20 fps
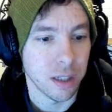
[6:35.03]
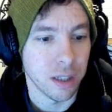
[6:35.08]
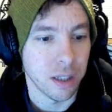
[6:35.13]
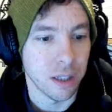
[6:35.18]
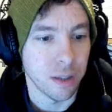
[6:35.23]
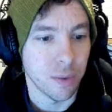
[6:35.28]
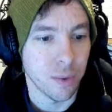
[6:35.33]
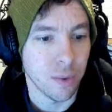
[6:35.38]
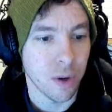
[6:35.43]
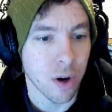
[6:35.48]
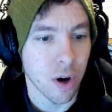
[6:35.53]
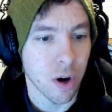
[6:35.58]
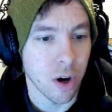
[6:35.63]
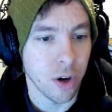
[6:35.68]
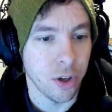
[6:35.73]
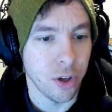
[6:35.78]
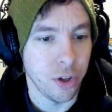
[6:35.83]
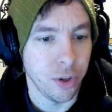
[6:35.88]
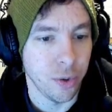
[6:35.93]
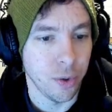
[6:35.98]
Where are
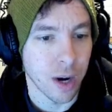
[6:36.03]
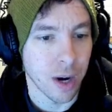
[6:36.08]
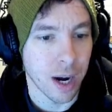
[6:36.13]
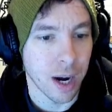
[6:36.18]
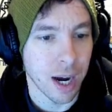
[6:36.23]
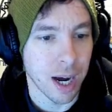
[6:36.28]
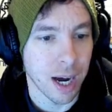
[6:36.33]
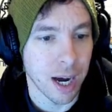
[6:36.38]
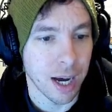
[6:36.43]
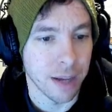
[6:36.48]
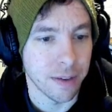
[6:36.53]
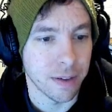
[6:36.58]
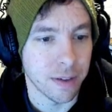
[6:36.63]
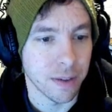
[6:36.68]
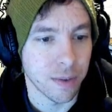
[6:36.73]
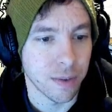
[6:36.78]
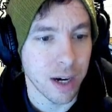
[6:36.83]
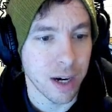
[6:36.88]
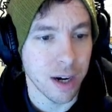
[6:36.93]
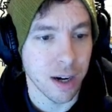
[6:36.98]
you at?
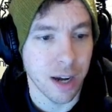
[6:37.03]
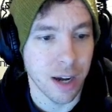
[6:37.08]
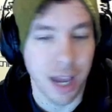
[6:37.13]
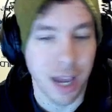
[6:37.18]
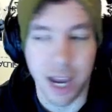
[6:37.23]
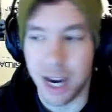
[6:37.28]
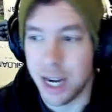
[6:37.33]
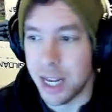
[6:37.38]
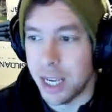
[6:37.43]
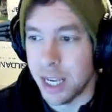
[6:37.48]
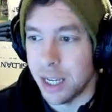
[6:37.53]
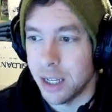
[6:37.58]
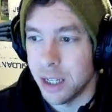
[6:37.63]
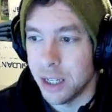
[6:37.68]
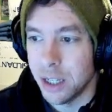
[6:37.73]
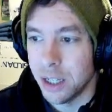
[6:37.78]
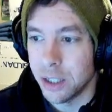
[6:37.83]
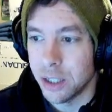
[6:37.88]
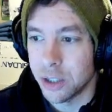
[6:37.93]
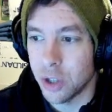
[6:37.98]
Right here, 80.
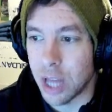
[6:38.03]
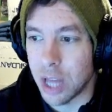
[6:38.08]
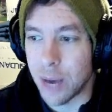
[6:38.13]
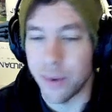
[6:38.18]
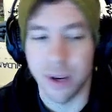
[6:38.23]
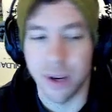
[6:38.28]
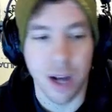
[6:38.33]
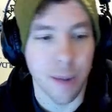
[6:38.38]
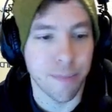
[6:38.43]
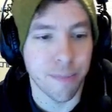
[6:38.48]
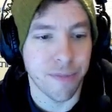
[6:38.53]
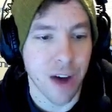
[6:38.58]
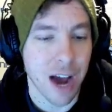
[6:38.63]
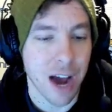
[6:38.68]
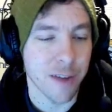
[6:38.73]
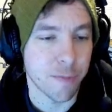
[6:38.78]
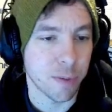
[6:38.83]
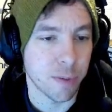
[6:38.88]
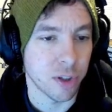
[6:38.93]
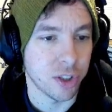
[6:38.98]
So that went up
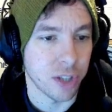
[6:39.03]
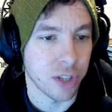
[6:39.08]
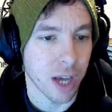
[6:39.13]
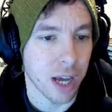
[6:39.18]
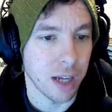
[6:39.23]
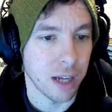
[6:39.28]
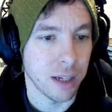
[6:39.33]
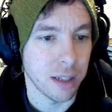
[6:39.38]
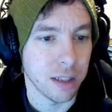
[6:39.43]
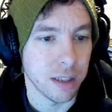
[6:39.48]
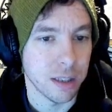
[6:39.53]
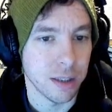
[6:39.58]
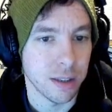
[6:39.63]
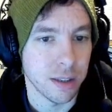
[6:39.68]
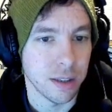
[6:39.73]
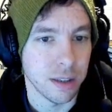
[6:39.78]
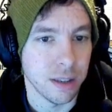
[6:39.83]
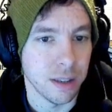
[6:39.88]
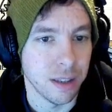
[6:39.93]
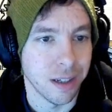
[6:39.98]
5%.
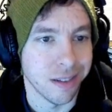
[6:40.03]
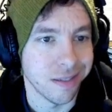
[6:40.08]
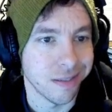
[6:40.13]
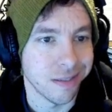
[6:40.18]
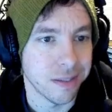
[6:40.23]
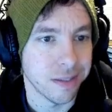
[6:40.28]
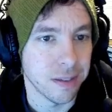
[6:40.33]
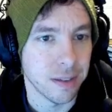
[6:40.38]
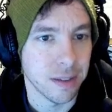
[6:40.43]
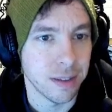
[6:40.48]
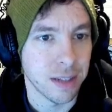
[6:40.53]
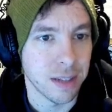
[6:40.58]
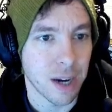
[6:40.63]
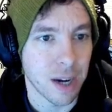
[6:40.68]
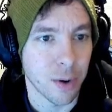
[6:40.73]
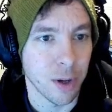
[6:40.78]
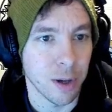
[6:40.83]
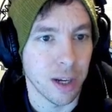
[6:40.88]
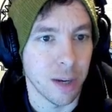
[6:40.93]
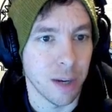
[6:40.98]
You know, not
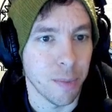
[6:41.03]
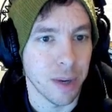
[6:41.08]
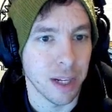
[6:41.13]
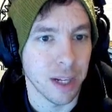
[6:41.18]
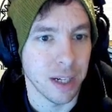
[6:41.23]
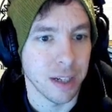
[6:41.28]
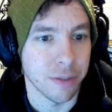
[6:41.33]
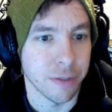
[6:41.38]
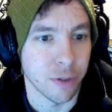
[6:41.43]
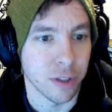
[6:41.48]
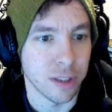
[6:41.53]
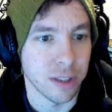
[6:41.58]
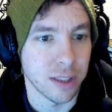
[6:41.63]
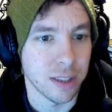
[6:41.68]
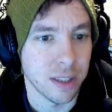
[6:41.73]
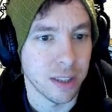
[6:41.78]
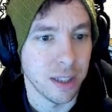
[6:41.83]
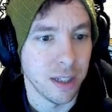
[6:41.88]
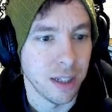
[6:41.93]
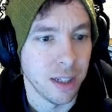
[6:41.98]
really gonna make a difference.
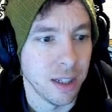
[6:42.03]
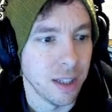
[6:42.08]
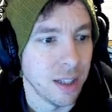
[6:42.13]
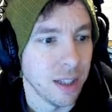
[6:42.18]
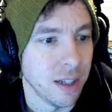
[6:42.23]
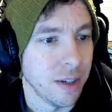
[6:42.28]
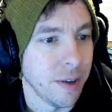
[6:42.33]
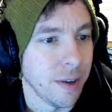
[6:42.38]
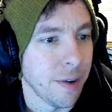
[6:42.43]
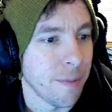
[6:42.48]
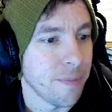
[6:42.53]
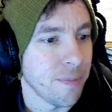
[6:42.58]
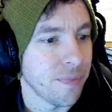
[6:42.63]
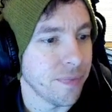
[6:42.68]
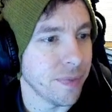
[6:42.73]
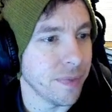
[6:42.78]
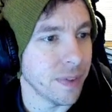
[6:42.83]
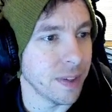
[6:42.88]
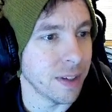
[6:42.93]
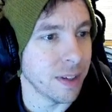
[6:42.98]

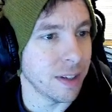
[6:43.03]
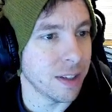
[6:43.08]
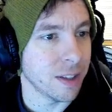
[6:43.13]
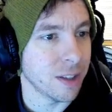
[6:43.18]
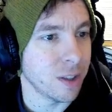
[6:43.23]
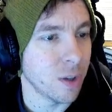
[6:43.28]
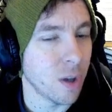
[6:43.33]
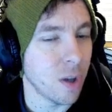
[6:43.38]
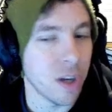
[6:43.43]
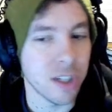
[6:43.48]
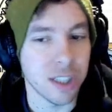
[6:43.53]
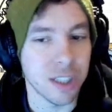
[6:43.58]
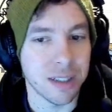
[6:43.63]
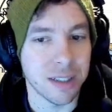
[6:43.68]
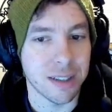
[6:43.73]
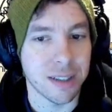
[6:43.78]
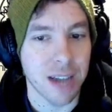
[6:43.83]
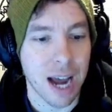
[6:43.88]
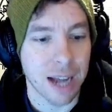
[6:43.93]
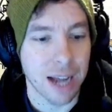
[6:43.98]
So those are the
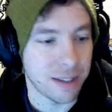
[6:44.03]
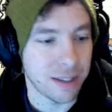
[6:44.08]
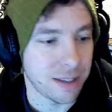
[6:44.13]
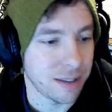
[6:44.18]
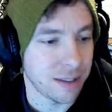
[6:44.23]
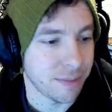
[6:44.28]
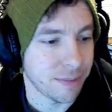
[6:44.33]
stats.